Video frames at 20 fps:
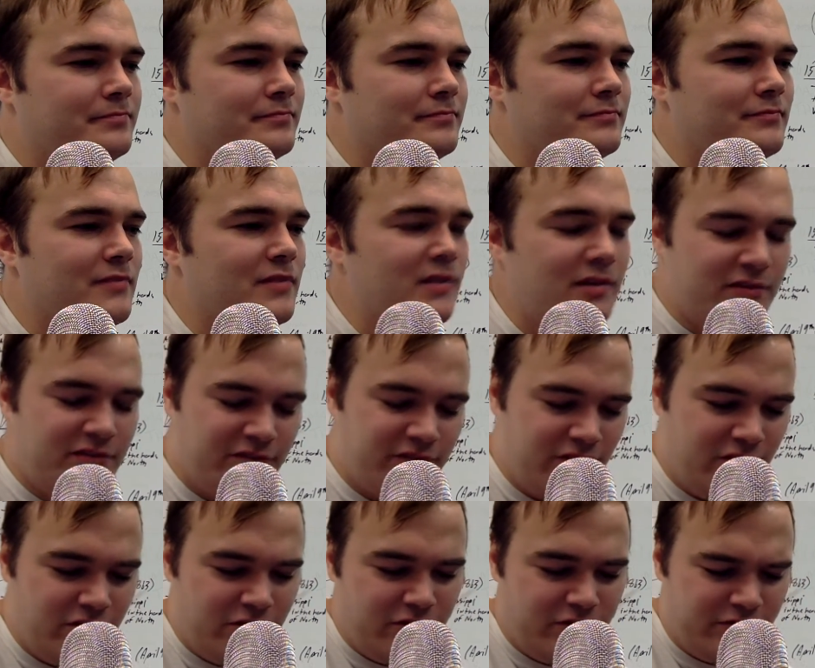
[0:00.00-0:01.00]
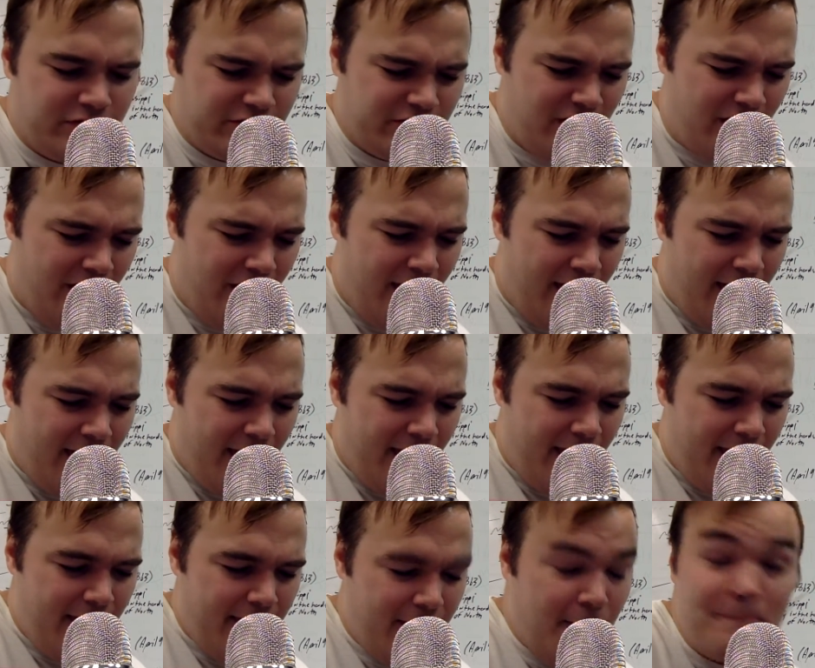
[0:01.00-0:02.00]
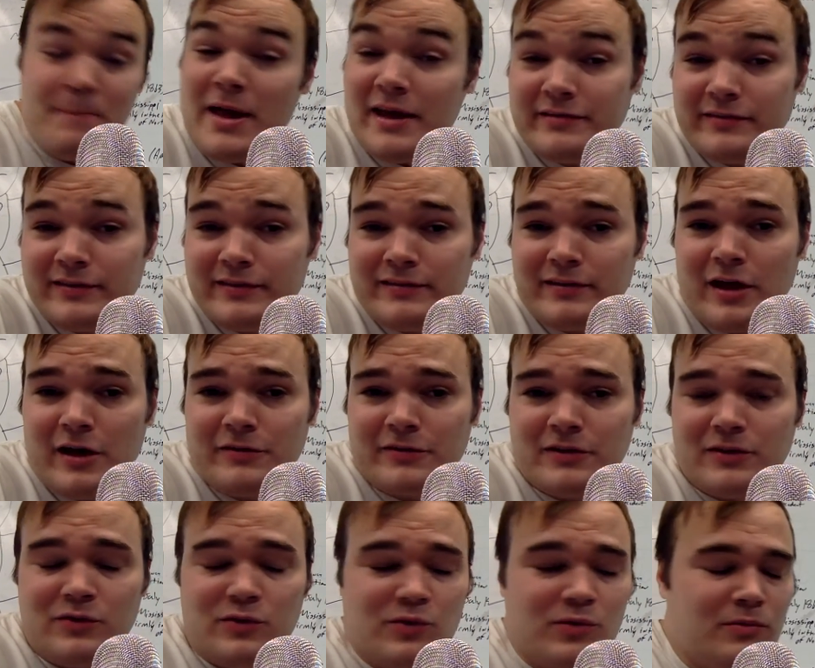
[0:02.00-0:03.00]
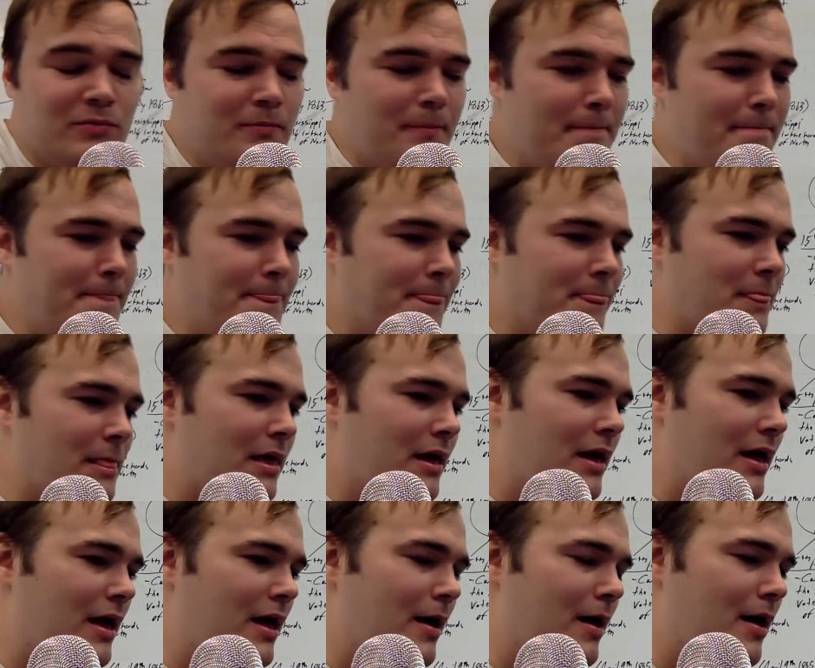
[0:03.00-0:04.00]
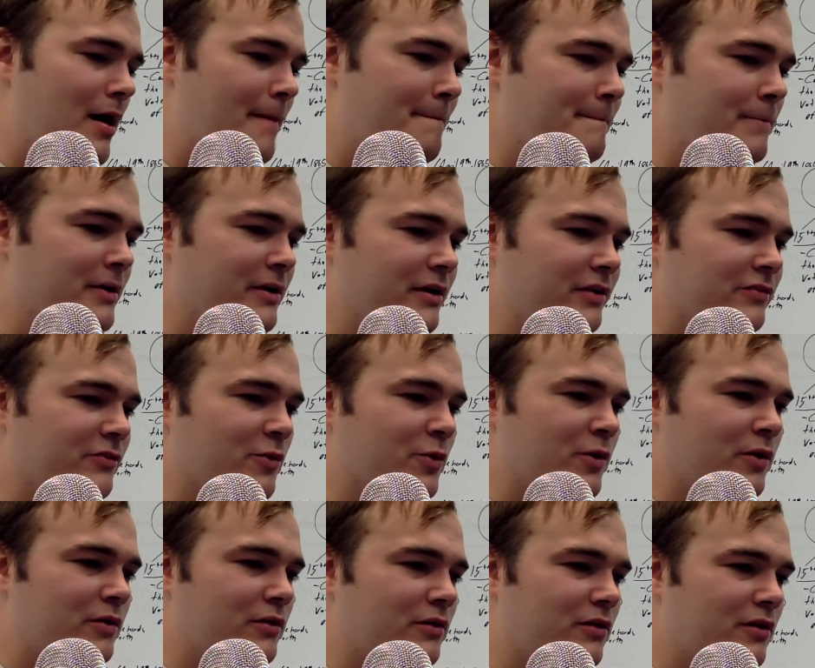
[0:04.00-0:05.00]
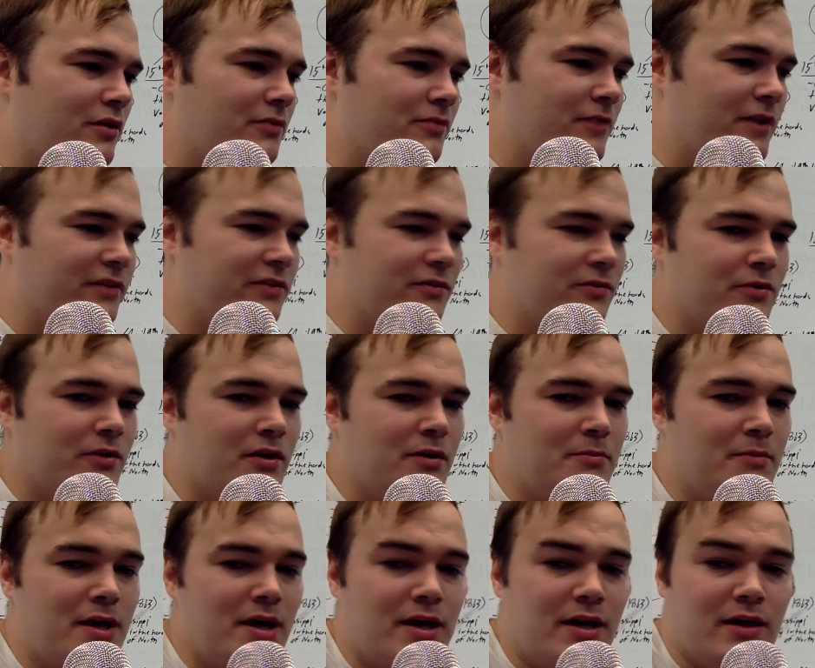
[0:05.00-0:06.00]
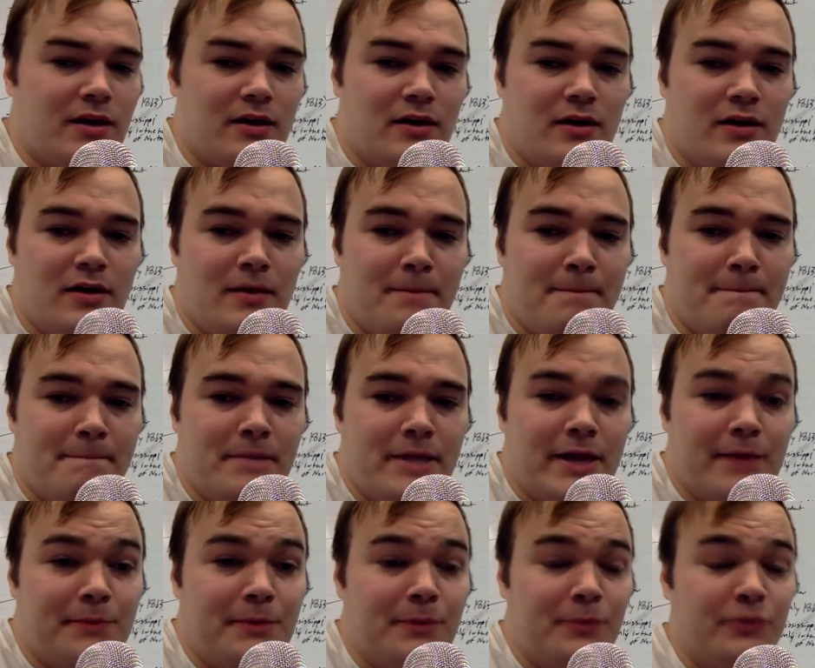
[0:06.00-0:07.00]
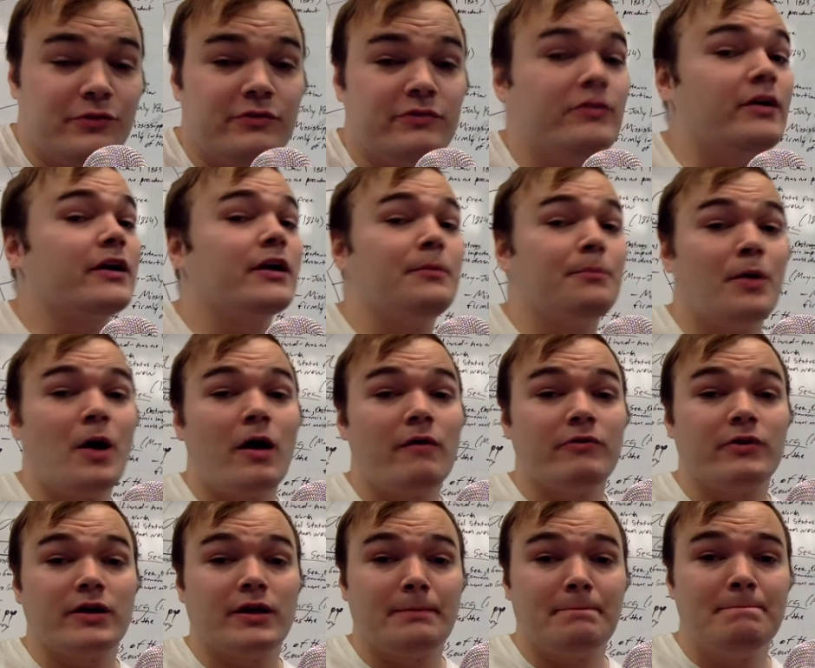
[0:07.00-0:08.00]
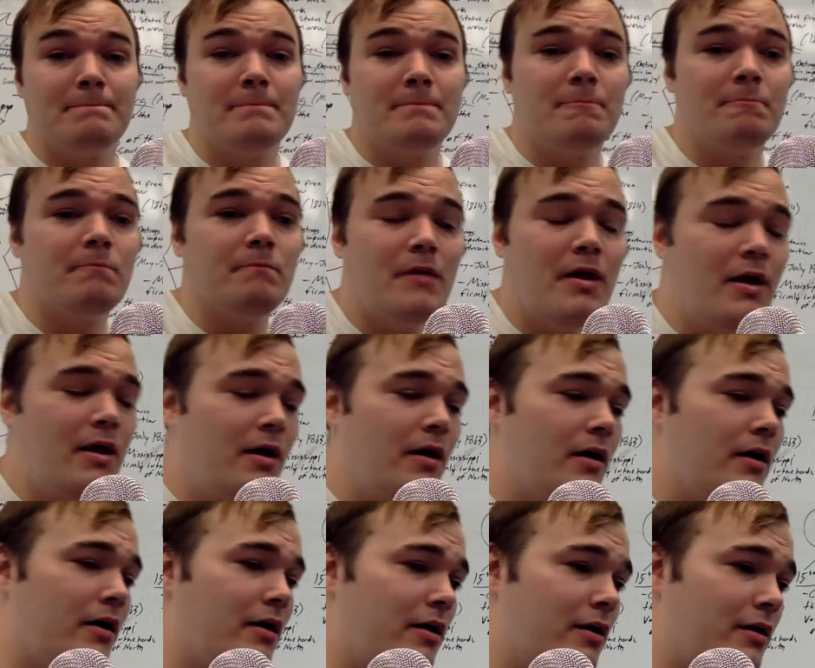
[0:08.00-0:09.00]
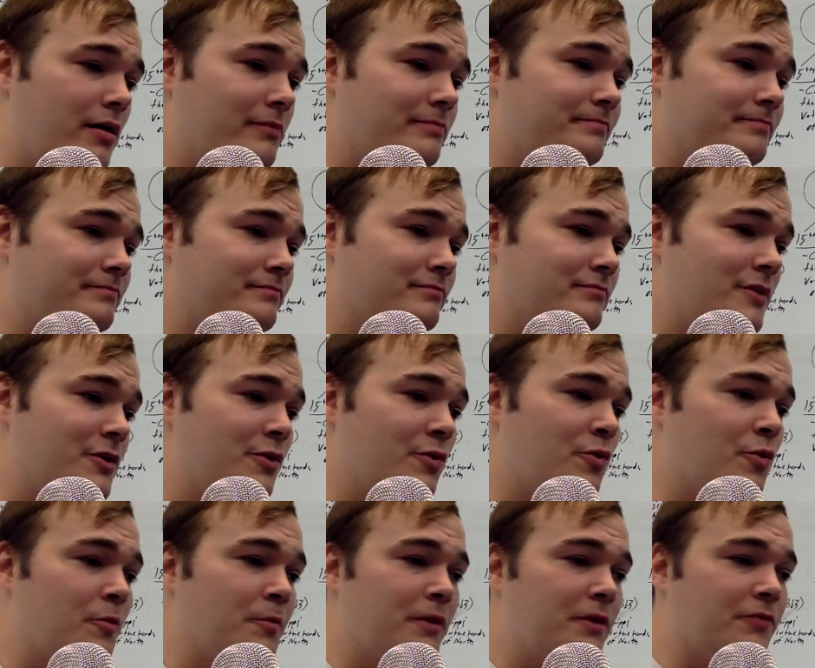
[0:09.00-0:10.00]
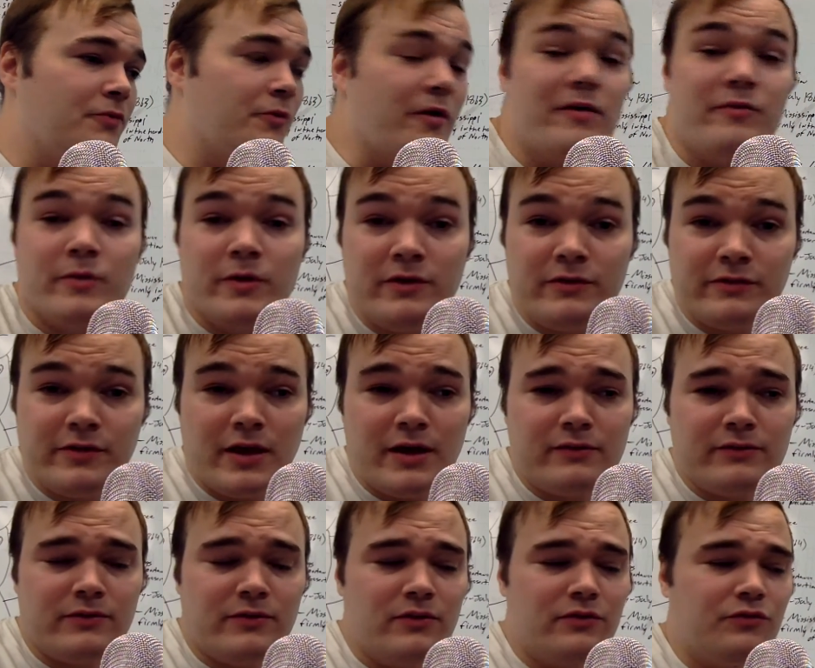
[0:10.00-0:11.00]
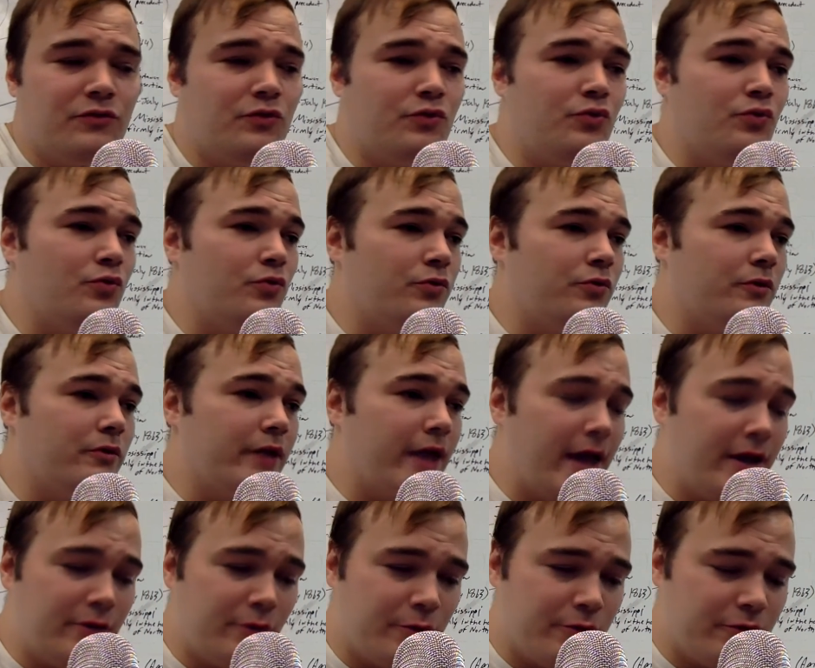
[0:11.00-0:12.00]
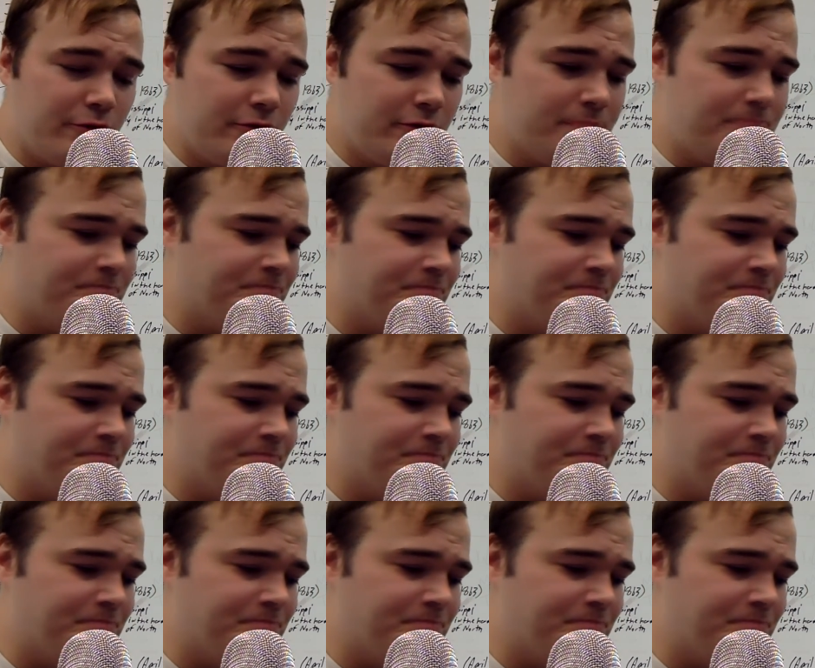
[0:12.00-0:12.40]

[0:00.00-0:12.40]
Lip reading: This is the best the South can do, but it's going to effectively make black people stuck in poverty. They will be forever in debt to the landowners